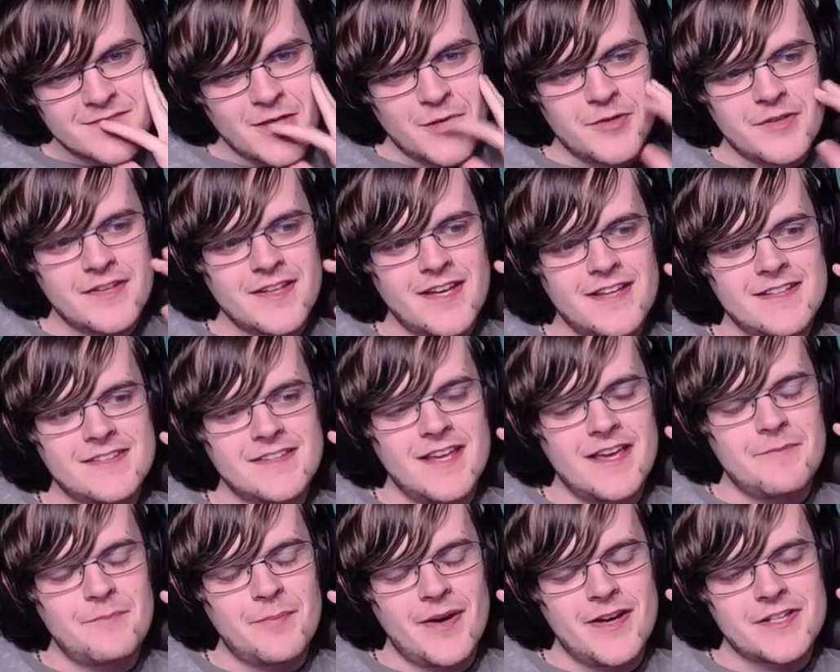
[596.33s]
Don't get
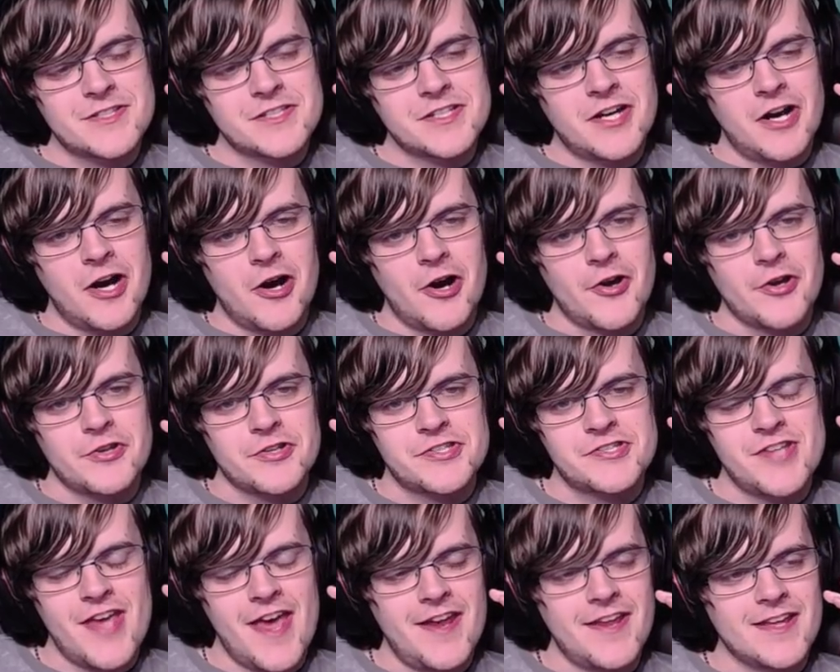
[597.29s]
hit by a car, you're
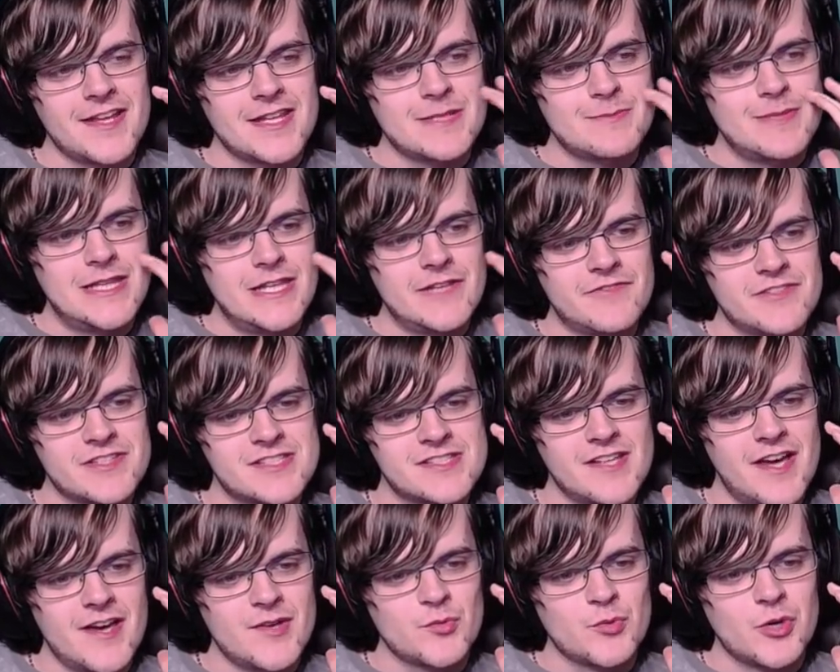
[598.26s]
standing in the middle of a
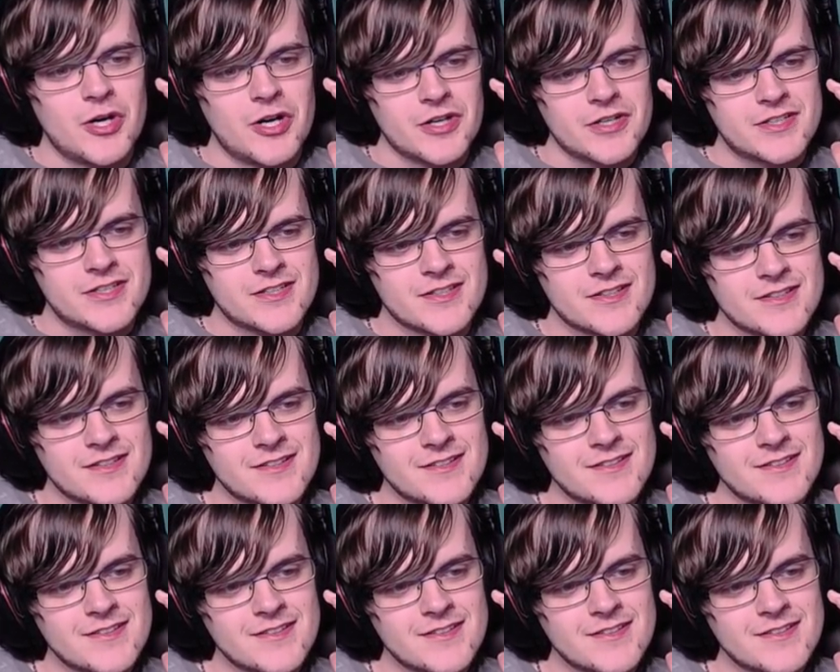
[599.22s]
sidewalk.